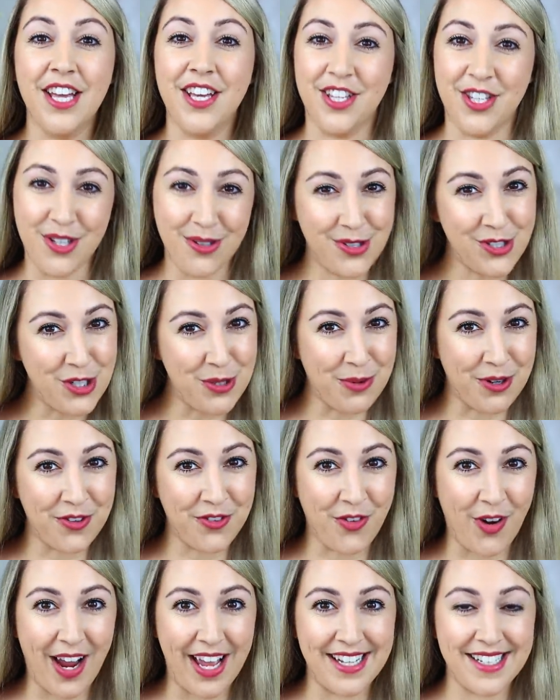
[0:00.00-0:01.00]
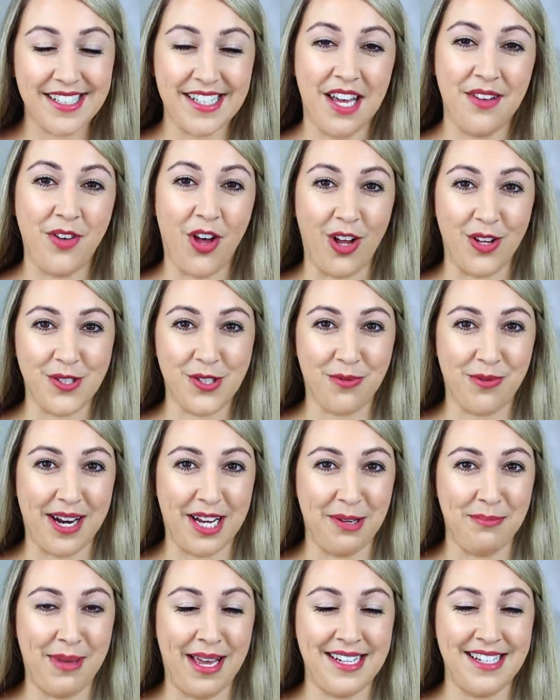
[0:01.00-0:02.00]
YouTuber friends have also
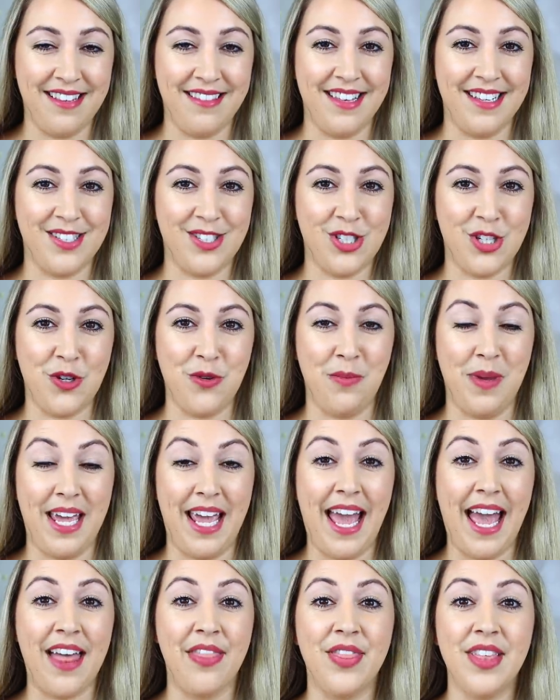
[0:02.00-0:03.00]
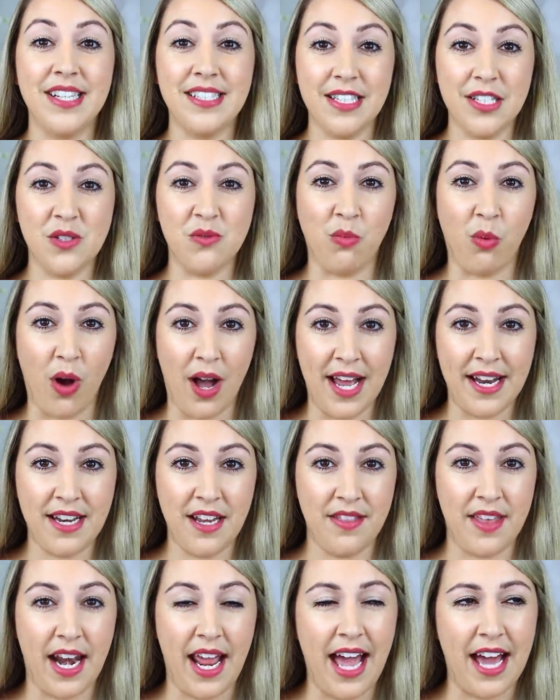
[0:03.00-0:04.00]
recommended this to me, and this is
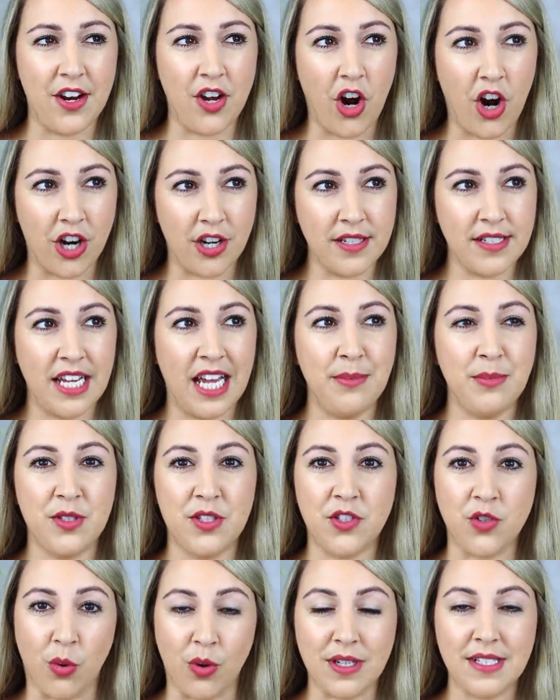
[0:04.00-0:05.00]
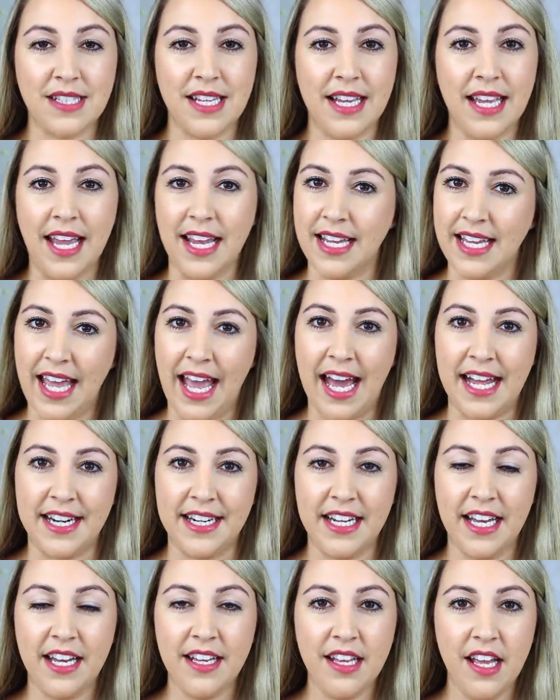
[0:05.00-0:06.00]
one that I had a hard time sourcing in
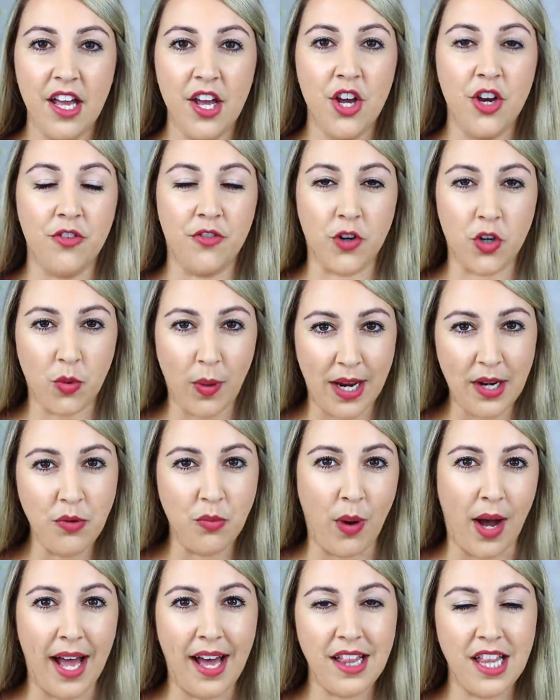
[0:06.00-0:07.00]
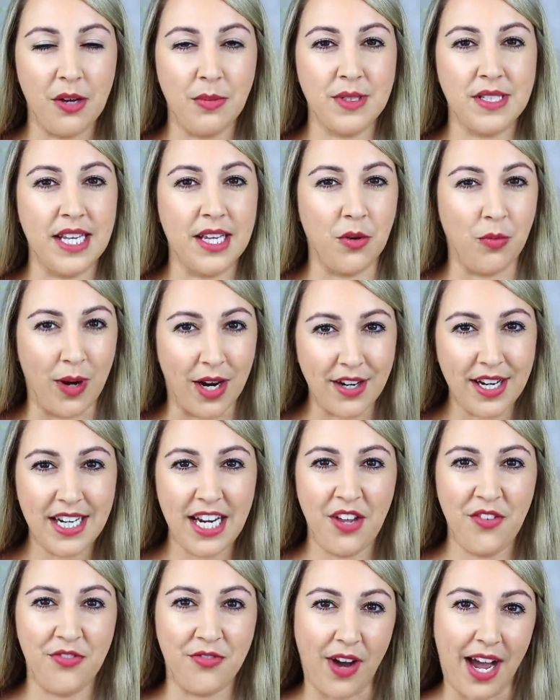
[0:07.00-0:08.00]
Canada for quite a while. I was like, where can
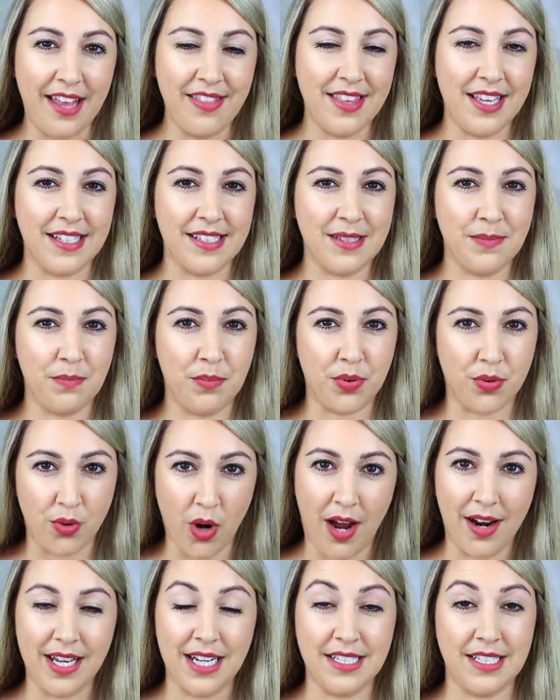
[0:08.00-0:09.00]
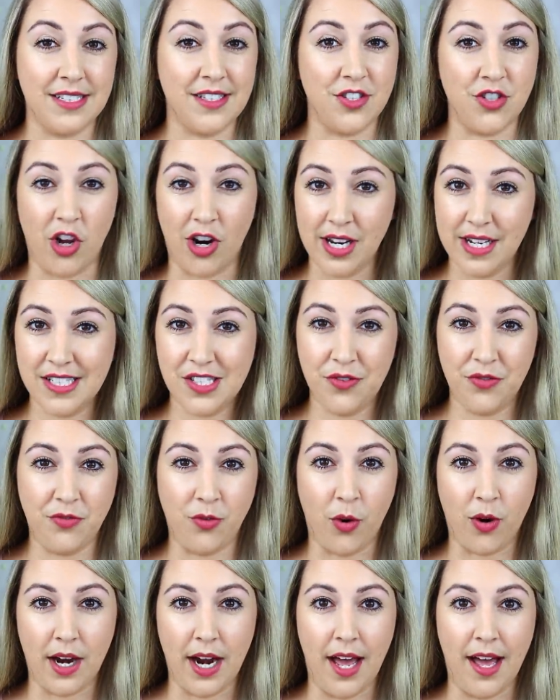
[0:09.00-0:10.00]
I find this product? It's not at
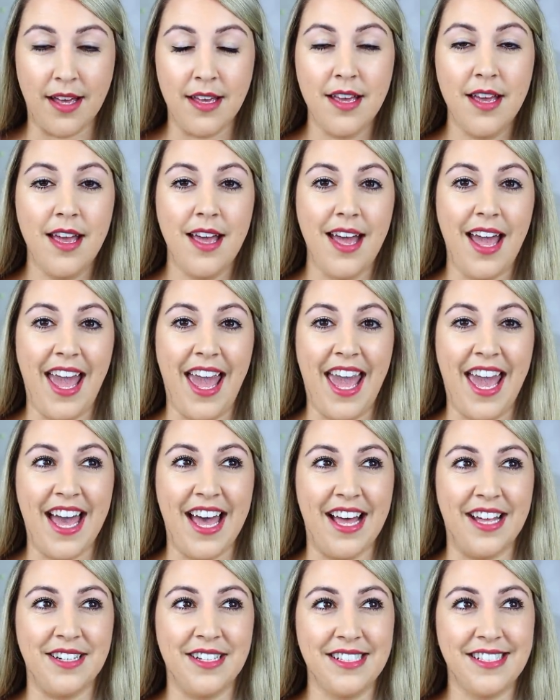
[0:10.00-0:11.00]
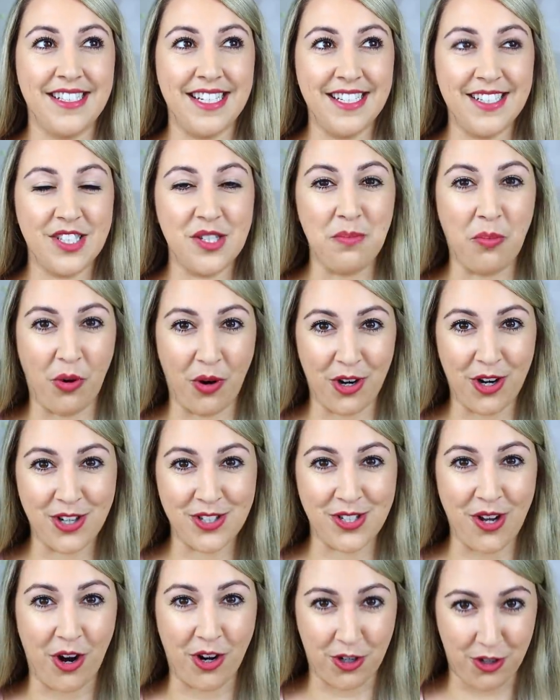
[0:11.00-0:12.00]
Sephora. And since the
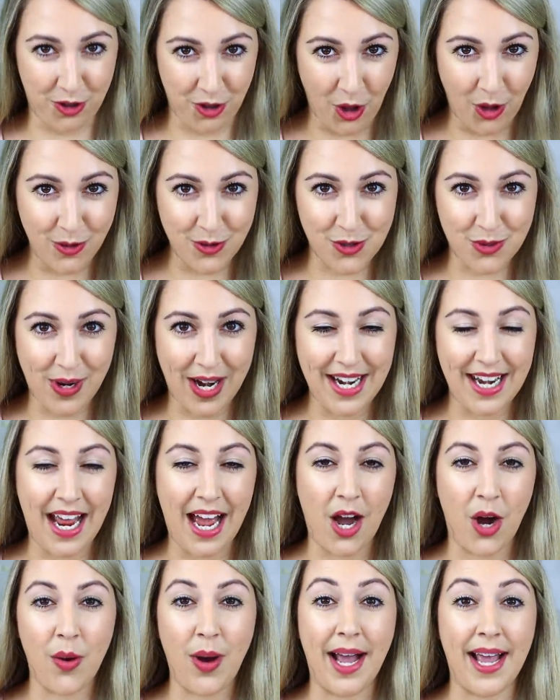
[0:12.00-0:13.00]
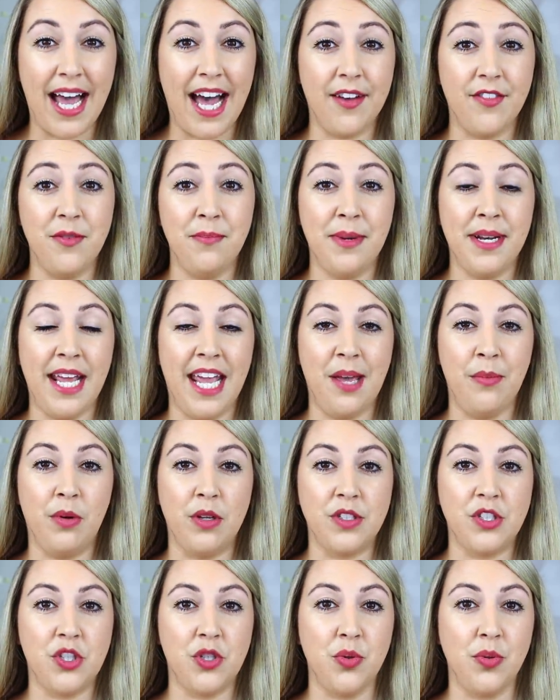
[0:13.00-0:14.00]
borders are closed right now, I haven't been
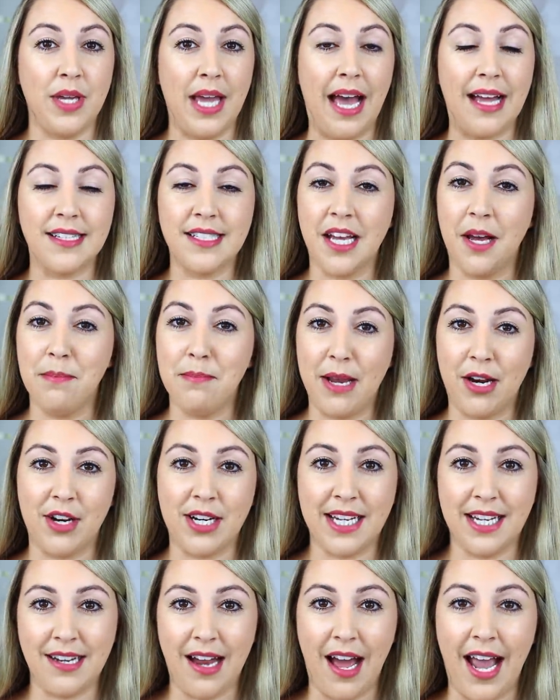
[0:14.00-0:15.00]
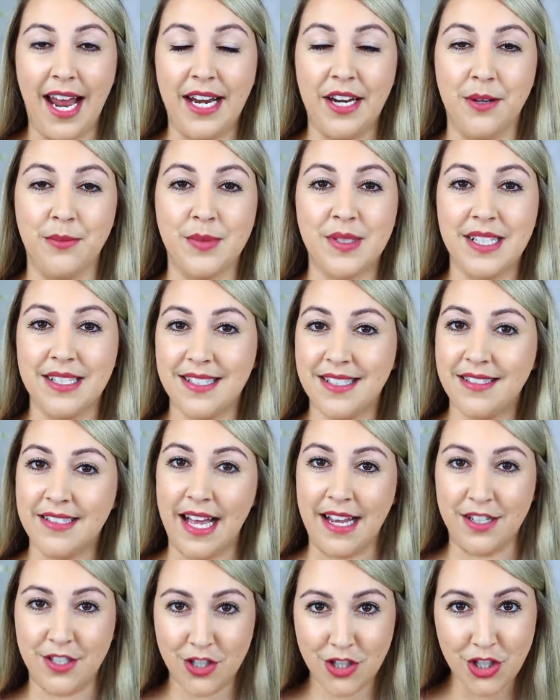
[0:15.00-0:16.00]
able to get American items
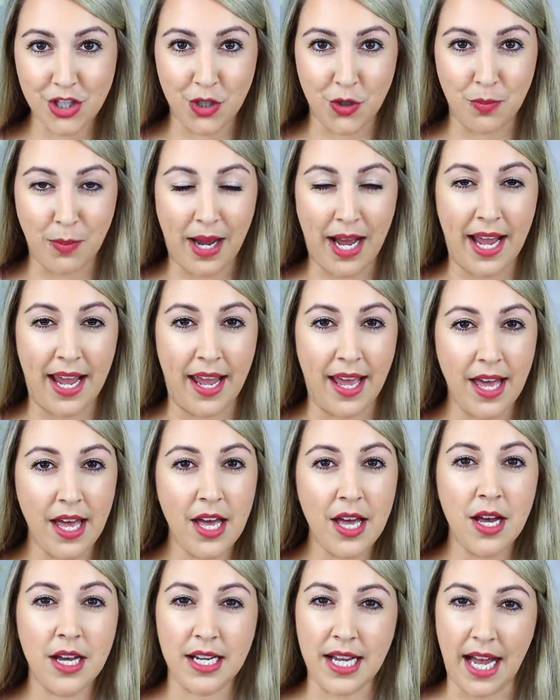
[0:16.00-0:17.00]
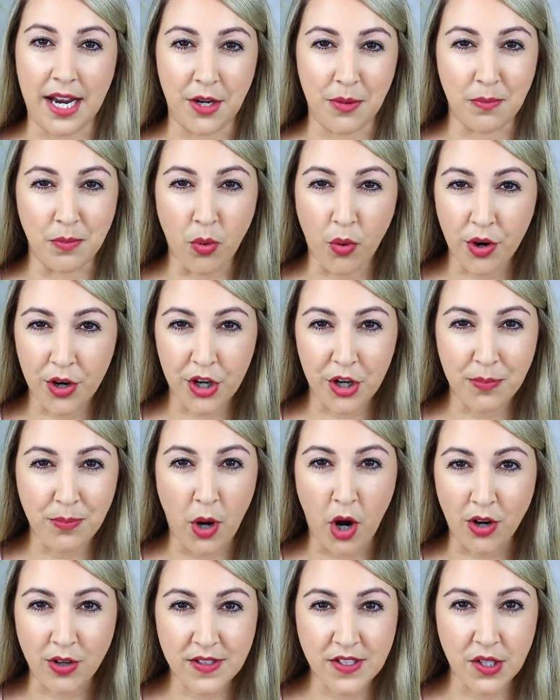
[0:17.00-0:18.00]
sent to my kind of border
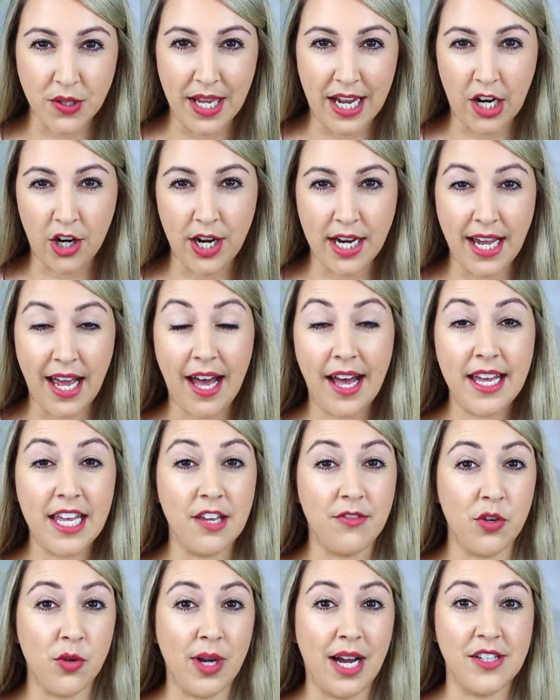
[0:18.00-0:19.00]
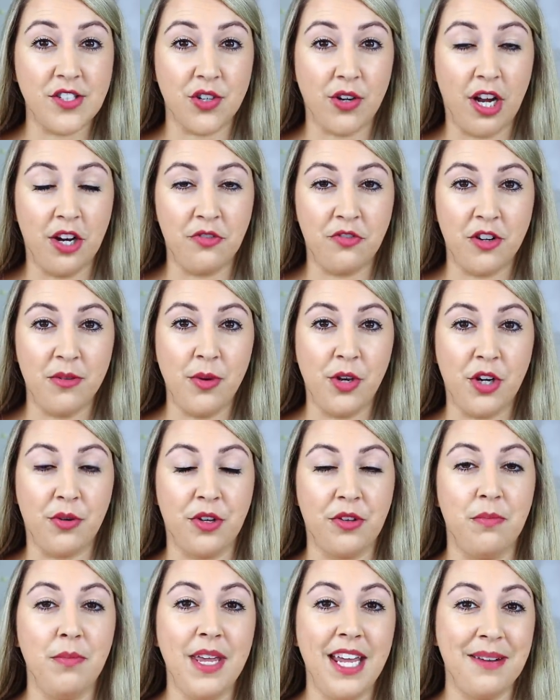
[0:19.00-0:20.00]
parcel area. If you guys are unfamiliar
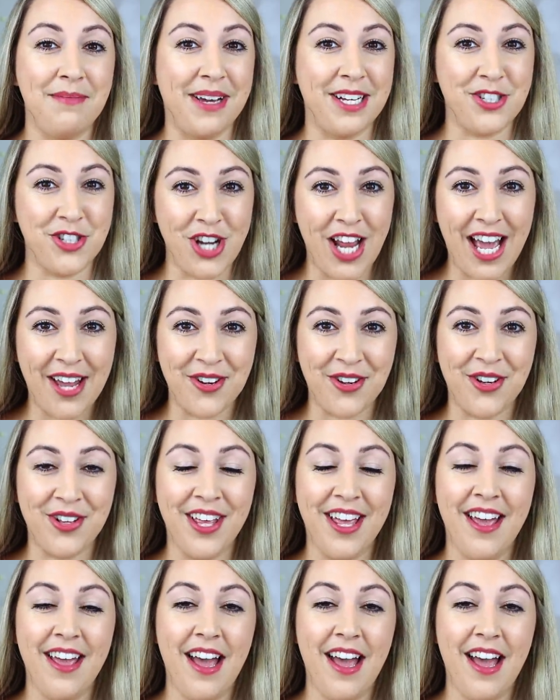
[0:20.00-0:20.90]
with me and my channel,